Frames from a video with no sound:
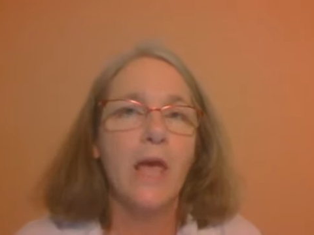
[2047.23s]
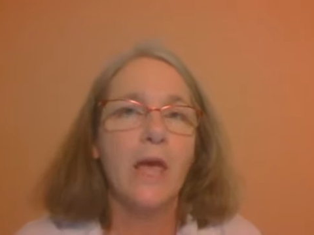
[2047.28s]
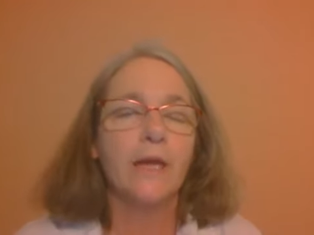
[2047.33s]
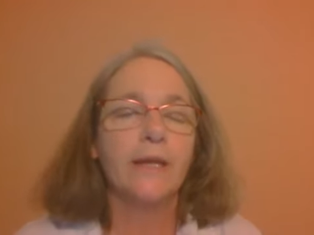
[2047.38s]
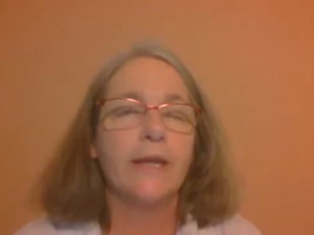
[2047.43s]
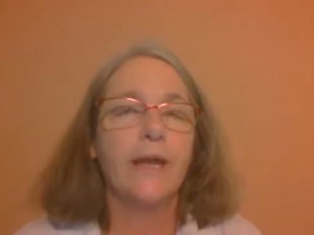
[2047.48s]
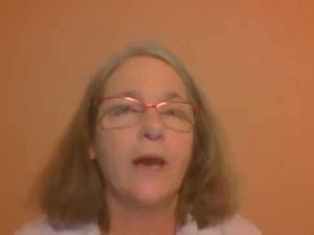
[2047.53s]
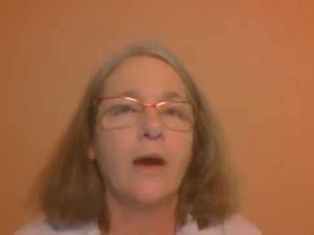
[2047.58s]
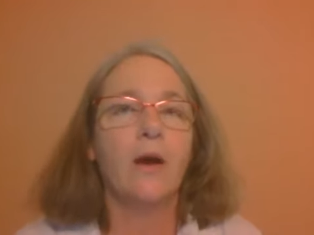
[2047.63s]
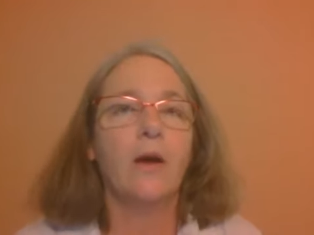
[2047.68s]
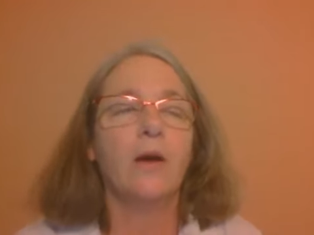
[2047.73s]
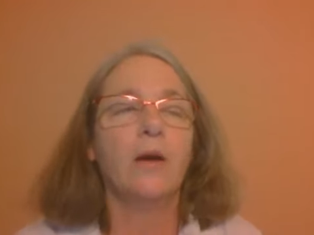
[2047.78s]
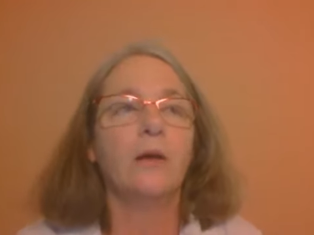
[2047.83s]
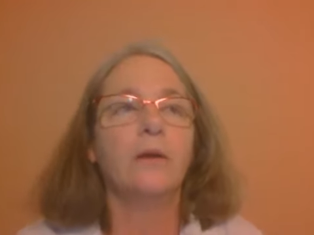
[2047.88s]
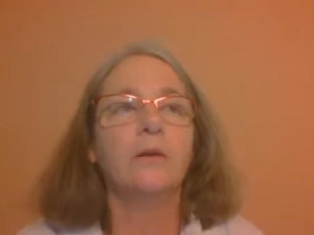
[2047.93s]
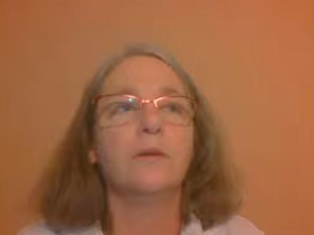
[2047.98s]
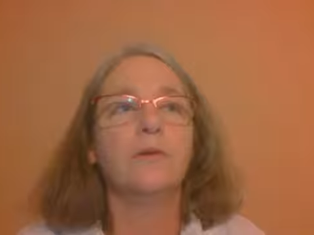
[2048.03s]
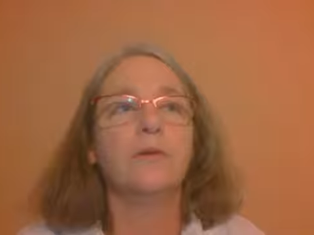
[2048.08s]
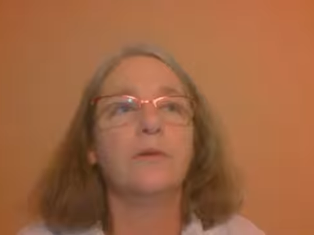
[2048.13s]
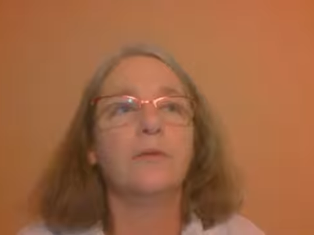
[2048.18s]
Now,
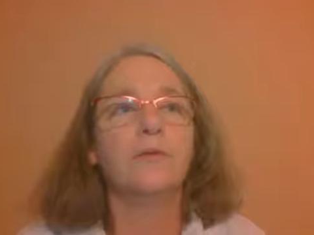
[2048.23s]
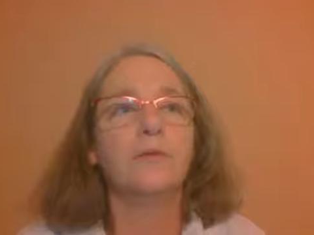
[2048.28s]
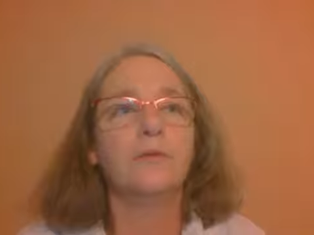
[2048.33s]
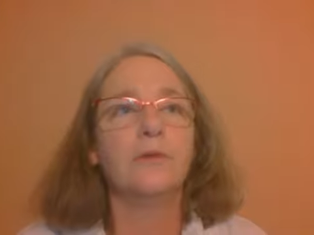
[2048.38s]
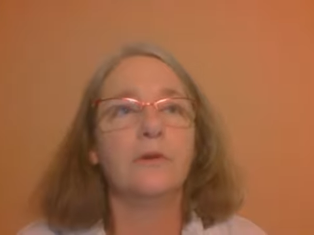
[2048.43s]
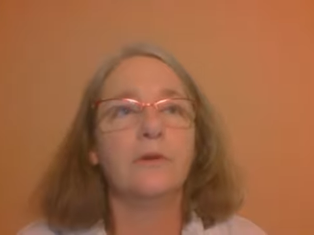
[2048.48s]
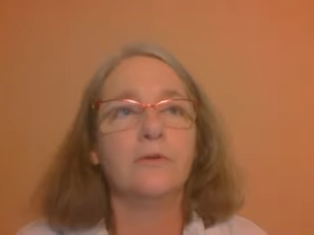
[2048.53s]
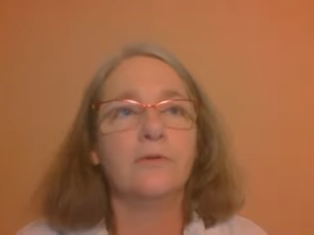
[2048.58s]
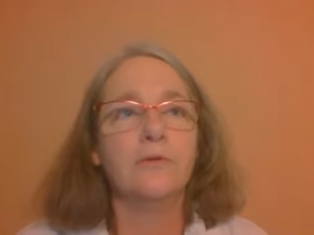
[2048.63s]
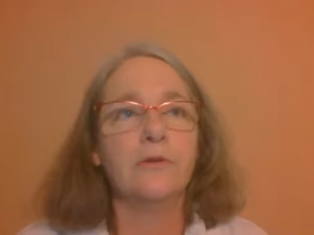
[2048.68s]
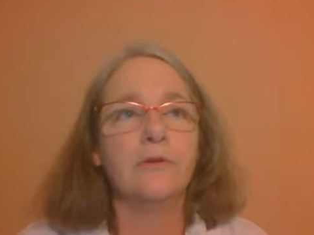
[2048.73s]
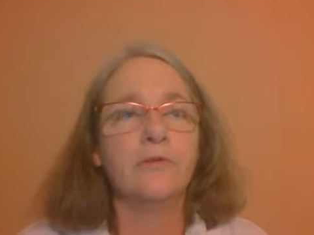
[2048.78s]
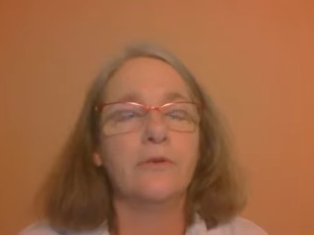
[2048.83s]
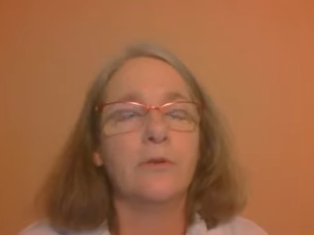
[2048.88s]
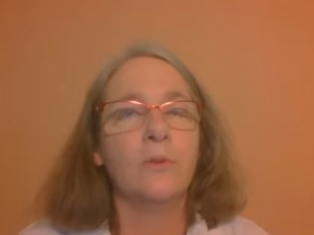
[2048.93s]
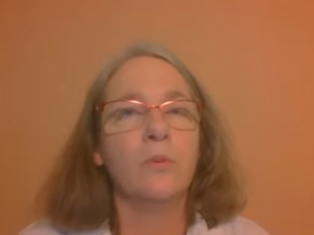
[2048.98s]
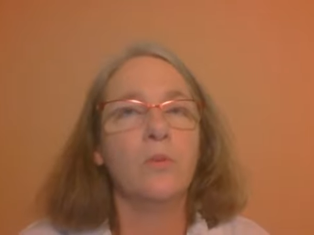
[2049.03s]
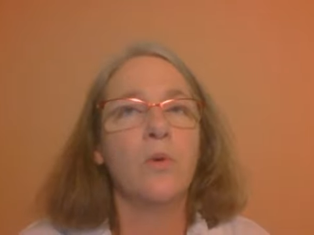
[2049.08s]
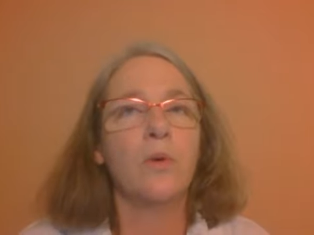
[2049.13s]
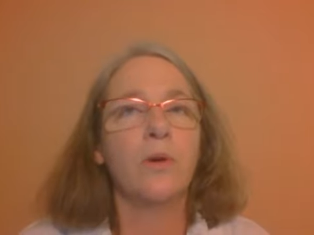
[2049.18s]
citizens
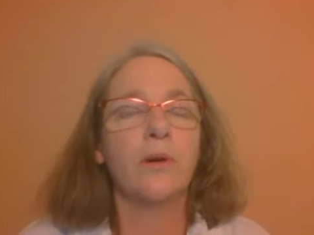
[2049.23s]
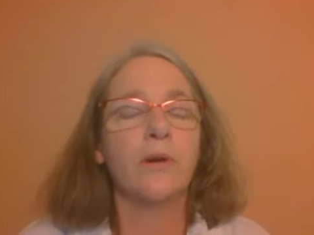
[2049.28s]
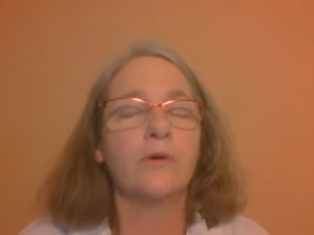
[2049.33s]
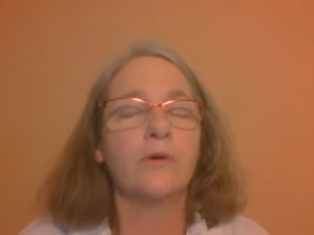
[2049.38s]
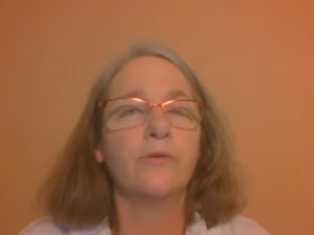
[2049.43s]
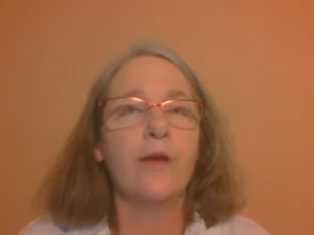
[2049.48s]
and warriors,